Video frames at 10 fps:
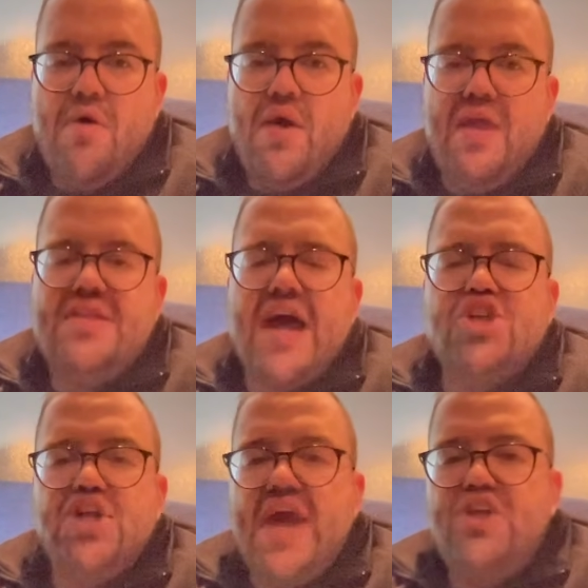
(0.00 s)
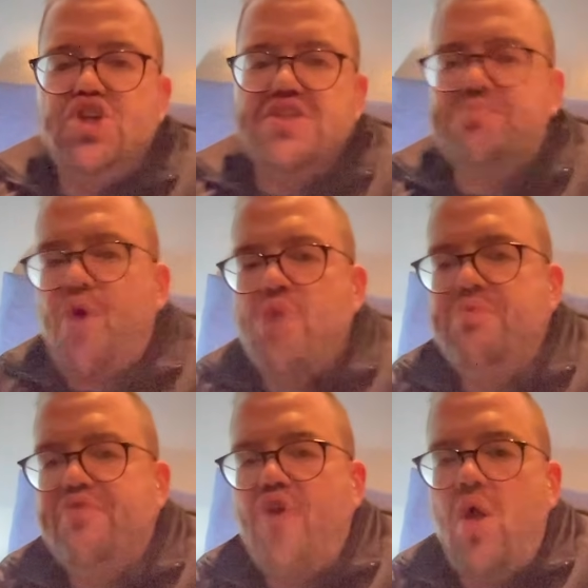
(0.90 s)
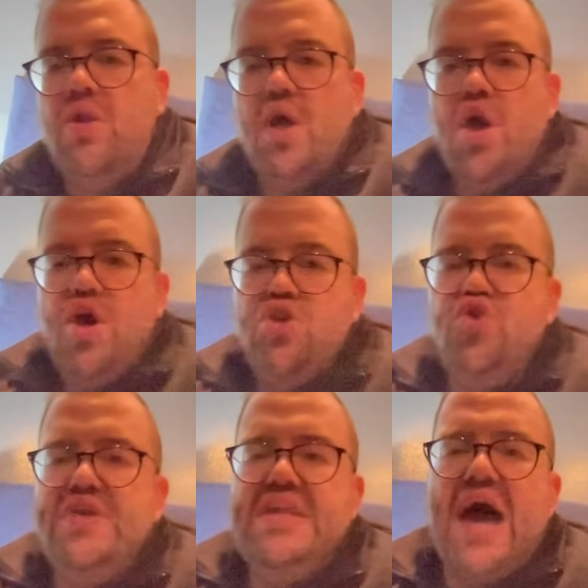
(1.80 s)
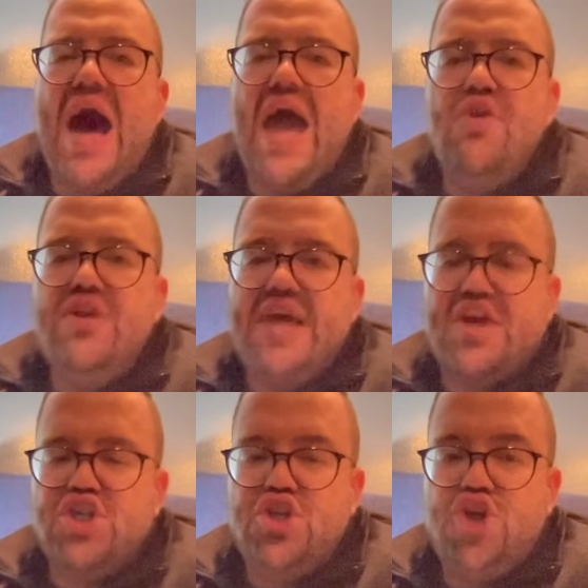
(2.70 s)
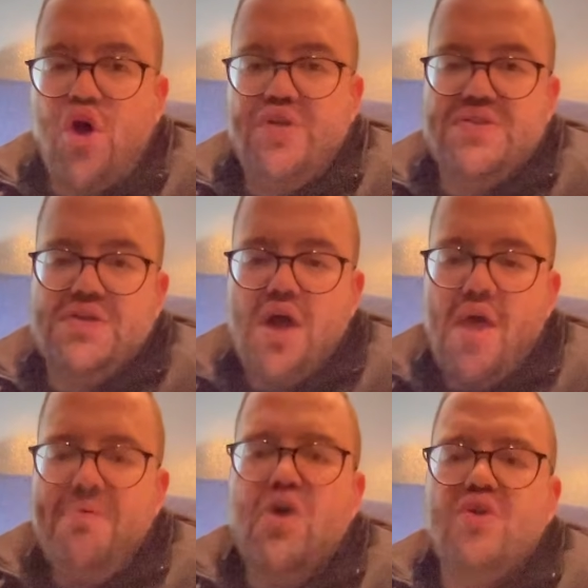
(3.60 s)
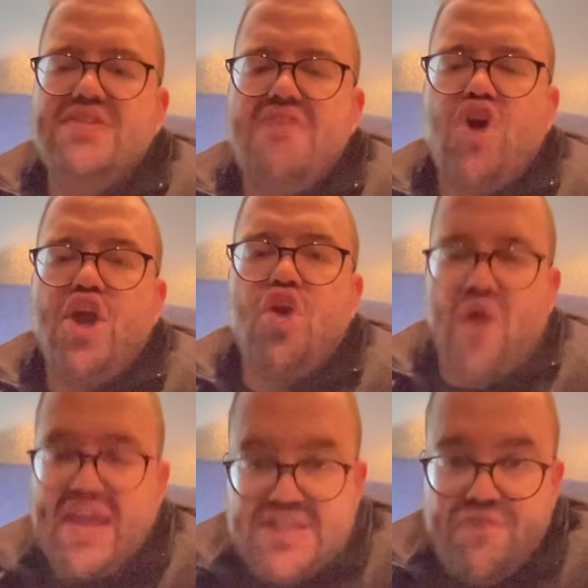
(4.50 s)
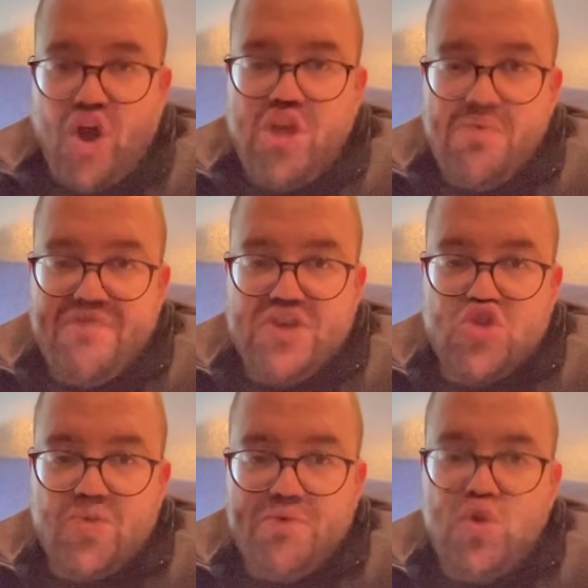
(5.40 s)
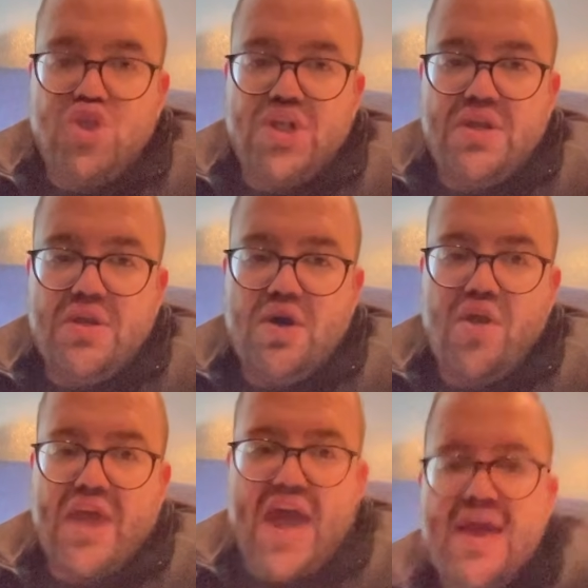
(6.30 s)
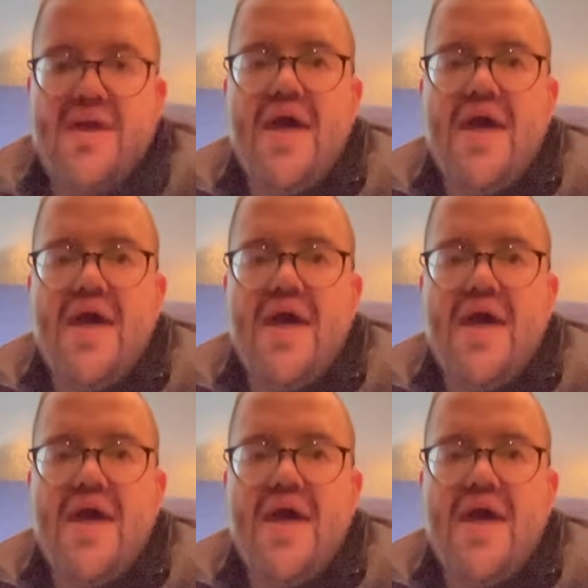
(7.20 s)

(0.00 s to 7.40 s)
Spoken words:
Induction agents, propofol, you need a higher induction dose because they've got a greater volume of distribution, okay?